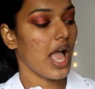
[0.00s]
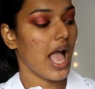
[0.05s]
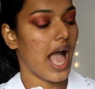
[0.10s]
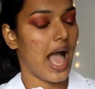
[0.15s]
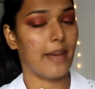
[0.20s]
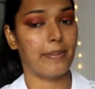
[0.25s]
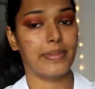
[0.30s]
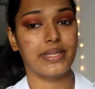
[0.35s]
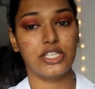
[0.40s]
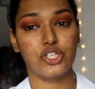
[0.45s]

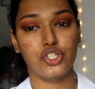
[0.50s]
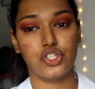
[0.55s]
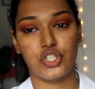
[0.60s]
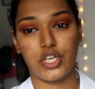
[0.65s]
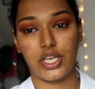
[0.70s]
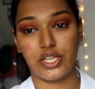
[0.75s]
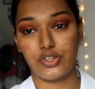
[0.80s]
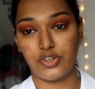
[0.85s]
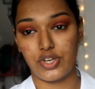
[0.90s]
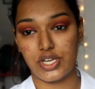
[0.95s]
I'm in the
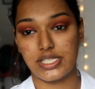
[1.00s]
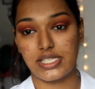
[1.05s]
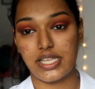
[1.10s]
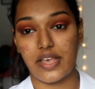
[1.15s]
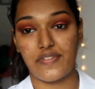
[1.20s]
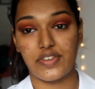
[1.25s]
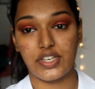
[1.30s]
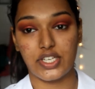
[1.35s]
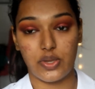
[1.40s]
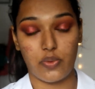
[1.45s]
shade
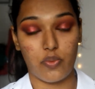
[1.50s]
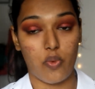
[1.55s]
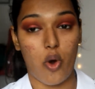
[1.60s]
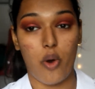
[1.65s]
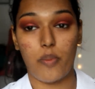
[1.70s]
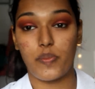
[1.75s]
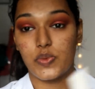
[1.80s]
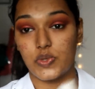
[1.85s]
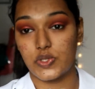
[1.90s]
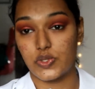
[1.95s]
370
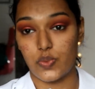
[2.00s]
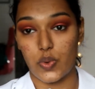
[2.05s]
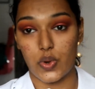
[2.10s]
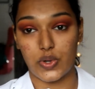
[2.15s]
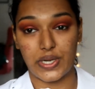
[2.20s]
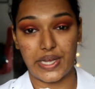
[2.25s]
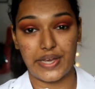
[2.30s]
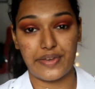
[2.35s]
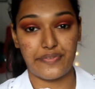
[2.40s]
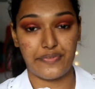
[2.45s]
warm is
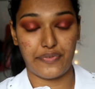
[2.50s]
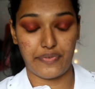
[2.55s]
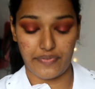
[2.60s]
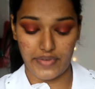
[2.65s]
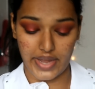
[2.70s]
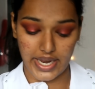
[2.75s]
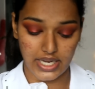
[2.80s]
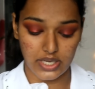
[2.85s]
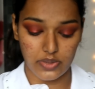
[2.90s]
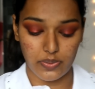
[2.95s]
what I
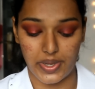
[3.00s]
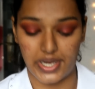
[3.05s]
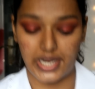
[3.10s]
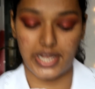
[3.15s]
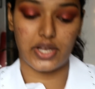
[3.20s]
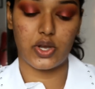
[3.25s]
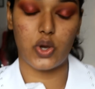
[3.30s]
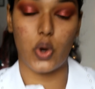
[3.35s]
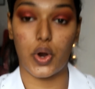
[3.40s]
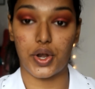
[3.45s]
felt when
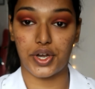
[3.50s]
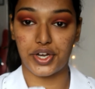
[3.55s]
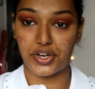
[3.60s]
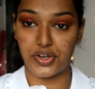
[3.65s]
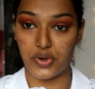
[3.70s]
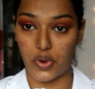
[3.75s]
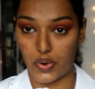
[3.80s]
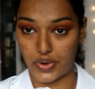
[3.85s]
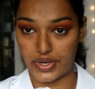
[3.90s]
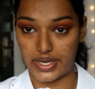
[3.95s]
I called
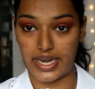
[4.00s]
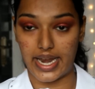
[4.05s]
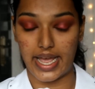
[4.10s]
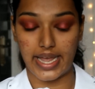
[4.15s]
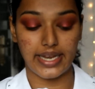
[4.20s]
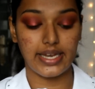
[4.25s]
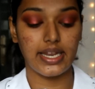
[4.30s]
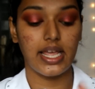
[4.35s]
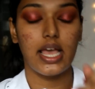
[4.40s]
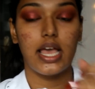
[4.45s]
it
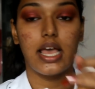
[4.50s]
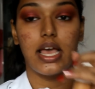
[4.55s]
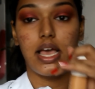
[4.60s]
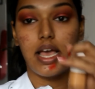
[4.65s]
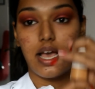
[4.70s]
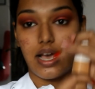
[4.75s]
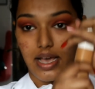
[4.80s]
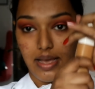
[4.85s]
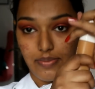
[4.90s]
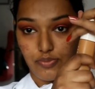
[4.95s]
online.
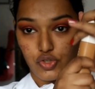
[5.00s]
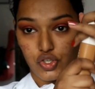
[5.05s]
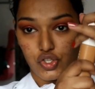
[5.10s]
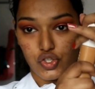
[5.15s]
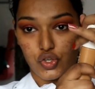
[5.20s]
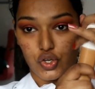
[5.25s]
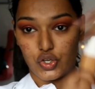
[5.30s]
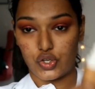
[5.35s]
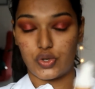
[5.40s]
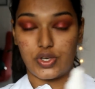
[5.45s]
I'm just
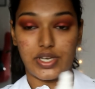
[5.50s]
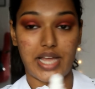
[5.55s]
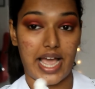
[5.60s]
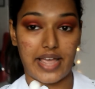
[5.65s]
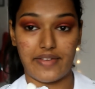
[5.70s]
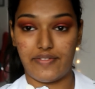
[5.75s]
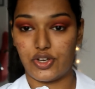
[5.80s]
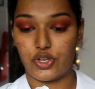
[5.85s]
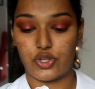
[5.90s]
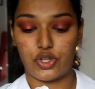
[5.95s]
going to
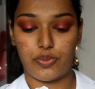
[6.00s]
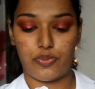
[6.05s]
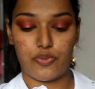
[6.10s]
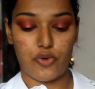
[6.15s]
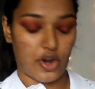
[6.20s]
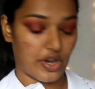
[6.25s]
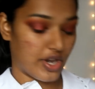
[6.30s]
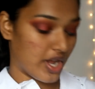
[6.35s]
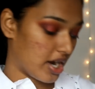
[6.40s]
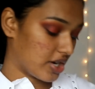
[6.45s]
dive into the
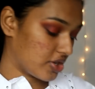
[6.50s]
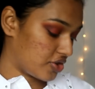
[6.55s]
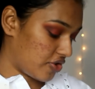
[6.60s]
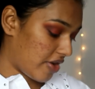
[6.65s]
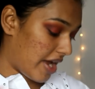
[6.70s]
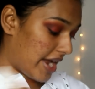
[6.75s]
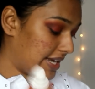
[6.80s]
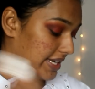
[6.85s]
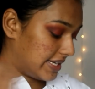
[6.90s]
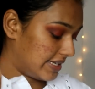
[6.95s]
product
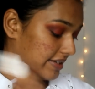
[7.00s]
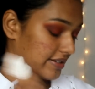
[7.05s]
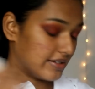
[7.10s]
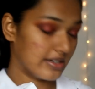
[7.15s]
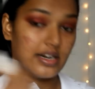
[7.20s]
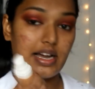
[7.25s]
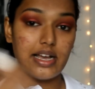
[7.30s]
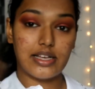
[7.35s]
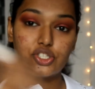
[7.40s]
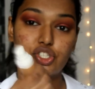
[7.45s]
right
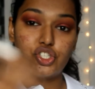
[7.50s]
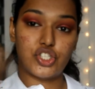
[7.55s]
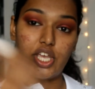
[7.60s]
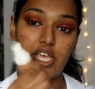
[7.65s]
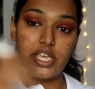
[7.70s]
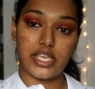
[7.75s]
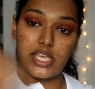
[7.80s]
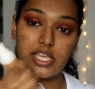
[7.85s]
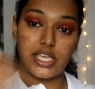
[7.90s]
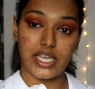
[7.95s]
here,
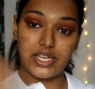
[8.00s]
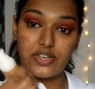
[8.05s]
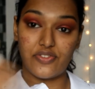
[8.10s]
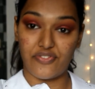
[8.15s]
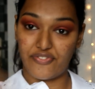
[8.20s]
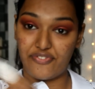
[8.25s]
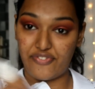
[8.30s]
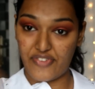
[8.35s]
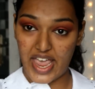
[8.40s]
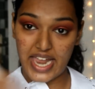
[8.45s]
shaking it
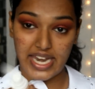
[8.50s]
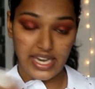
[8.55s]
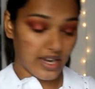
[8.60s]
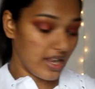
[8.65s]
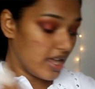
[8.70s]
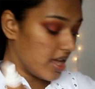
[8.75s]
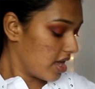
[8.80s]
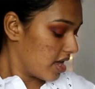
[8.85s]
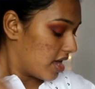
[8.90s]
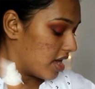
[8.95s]

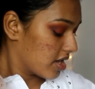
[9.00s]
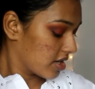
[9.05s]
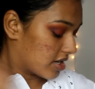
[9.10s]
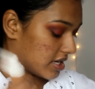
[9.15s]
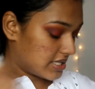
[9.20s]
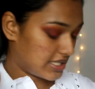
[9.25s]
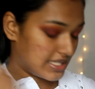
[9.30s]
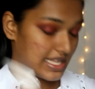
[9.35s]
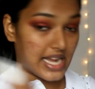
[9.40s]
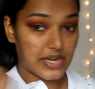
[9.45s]
well
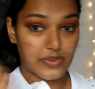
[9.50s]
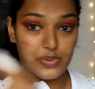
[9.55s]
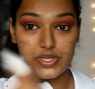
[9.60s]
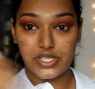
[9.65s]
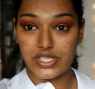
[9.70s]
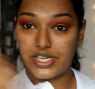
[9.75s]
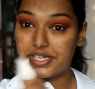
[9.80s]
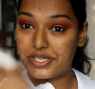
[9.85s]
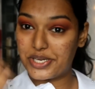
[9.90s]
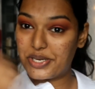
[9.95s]
because that
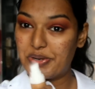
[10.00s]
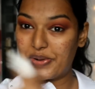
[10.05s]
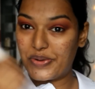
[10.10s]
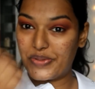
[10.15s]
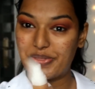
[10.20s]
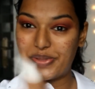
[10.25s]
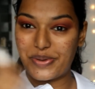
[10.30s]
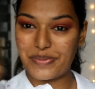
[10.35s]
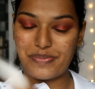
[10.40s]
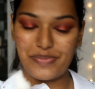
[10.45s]
was written
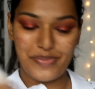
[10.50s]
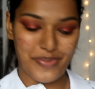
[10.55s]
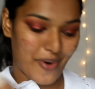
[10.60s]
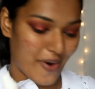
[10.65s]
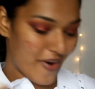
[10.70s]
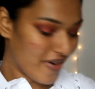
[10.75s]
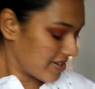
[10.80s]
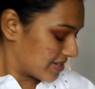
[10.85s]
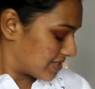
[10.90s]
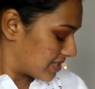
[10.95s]
on the
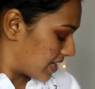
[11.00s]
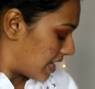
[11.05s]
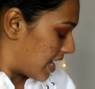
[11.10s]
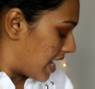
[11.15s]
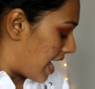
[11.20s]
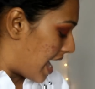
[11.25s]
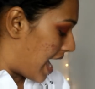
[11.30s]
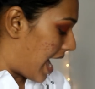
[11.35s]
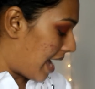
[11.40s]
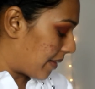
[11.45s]
box.
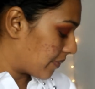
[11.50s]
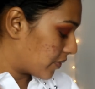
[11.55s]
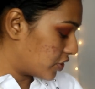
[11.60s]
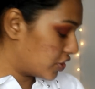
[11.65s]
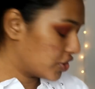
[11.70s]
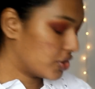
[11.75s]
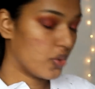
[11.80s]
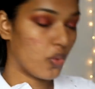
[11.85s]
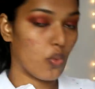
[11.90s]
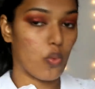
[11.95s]
I'm going
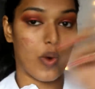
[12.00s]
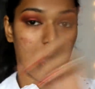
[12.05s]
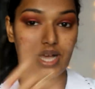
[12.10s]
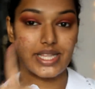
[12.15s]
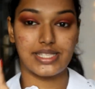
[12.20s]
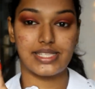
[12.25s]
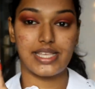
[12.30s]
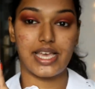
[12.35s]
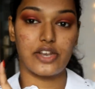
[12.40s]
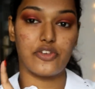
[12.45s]
to do
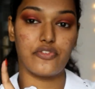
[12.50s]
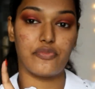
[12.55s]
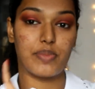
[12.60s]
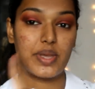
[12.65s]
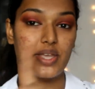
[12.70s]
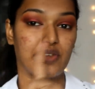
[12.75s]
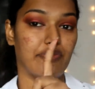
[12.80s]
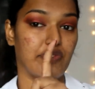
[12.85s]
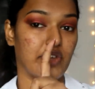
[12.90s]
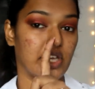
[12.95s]
one side of
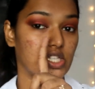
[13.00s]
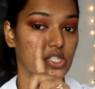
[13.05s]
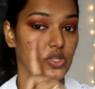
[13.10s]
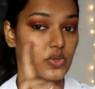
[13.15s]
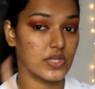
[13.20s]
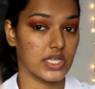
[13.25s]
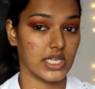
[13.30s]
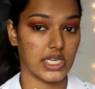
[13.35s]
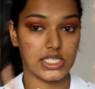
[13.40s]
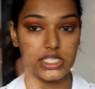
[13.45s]
my face
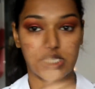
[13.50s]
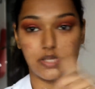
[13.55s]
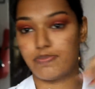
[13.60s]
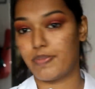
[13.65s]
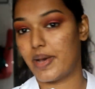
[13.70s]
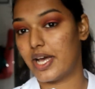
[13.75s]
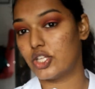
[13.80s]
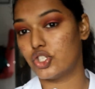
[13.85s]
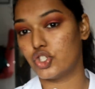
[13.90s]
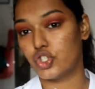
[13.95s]
using a
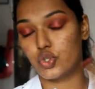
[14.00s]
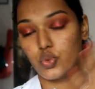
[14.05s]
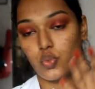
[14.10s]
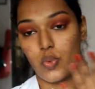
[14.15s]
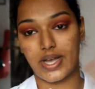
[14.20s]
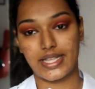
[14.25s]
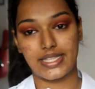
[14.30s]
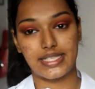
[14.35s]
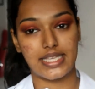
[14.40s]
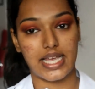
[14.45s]
sponge,
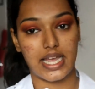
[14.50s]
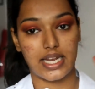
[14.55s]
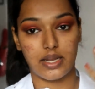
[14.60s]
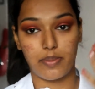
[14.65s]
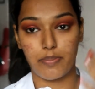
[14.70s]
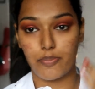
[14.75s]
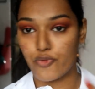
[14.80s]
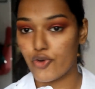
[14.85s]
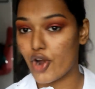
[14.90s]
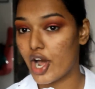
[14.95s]
one side a
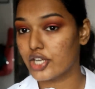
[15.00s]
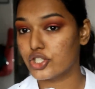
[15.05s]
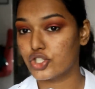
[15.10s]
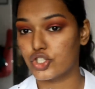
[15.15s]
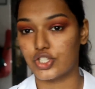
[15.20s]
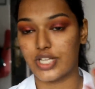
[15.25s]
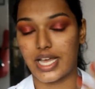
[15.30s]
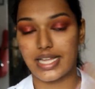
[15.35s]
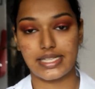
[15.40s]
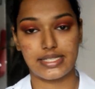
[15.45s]

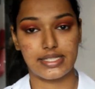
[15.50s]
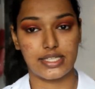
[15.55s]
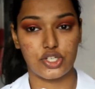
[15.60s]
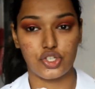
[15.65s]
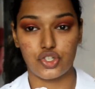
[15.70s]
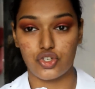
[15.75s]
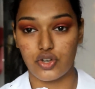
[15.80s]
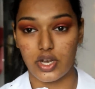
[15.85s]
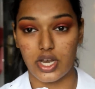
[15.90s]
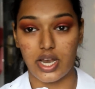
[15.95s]
brush. That's the
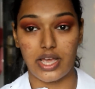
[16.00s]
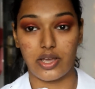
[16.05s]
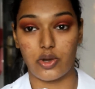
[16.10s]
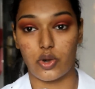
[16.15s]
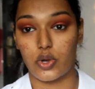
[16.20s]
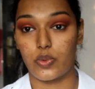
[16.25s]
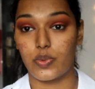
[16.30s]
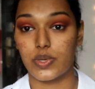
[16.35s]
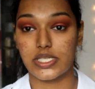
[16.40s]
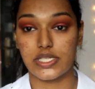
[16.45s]
drill I
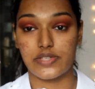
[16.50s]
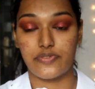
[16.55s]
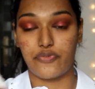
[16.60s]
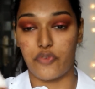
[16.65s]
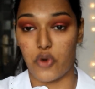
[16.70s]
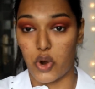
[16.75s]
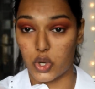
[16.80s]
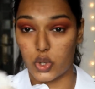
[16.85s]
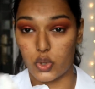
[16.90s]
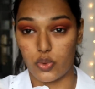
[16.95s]
always
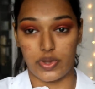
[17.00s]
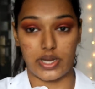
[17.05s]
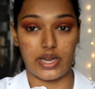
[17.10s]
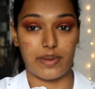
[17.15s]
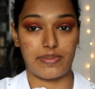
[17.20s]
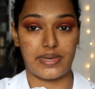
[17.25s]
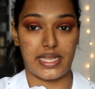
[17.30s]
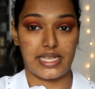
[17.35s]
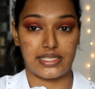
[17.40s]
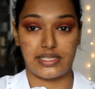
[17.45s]
follow when
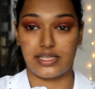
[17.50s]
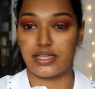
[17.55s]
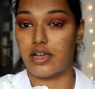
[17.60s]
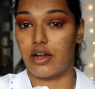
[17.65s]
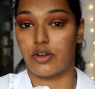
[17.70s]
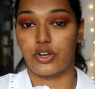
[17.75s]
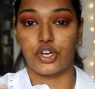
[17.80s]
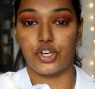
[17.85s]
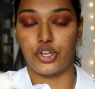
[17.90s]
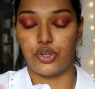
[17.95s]
I'm testing
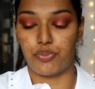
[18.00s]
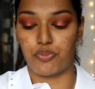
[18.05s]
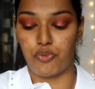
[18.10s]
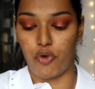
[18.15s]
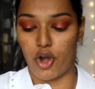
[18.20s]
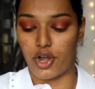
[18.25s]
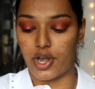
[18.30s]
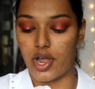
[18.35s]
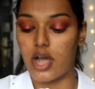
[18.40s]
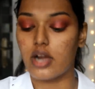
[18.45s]
out a new
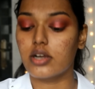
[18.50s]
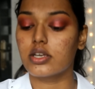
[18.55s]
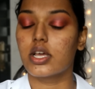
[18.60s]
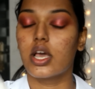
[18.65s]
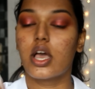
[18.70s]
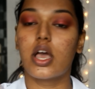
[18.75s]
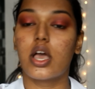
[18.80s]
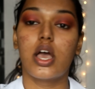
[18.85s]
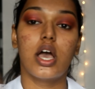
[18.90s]
product.